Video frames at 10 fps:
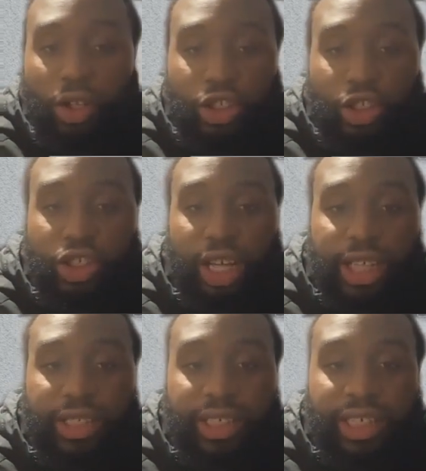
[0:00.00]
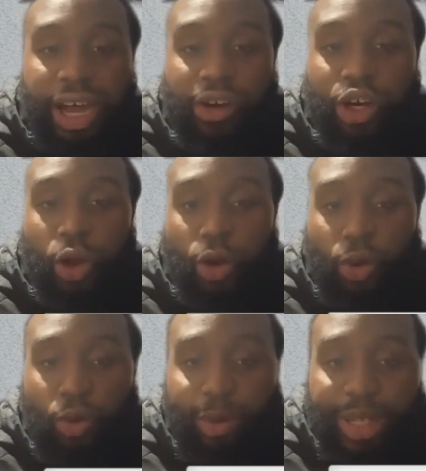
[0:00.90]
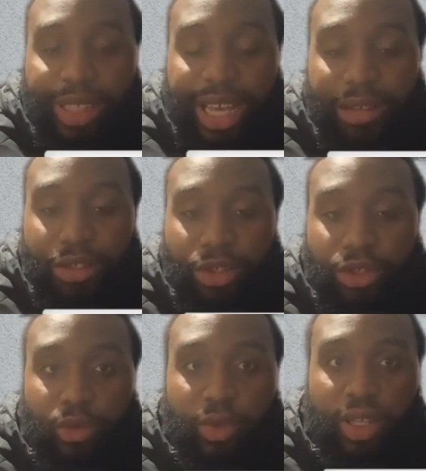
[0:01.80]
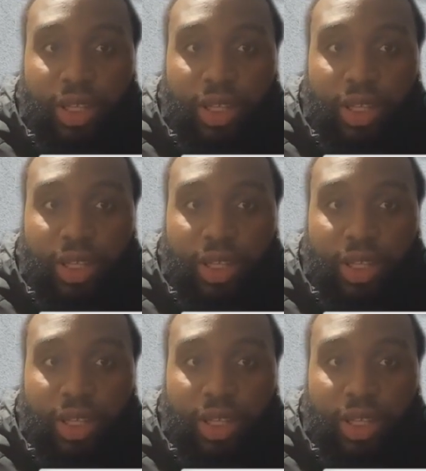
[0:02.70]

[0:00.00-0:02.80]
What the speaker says: to like seek out an older woman to have children with?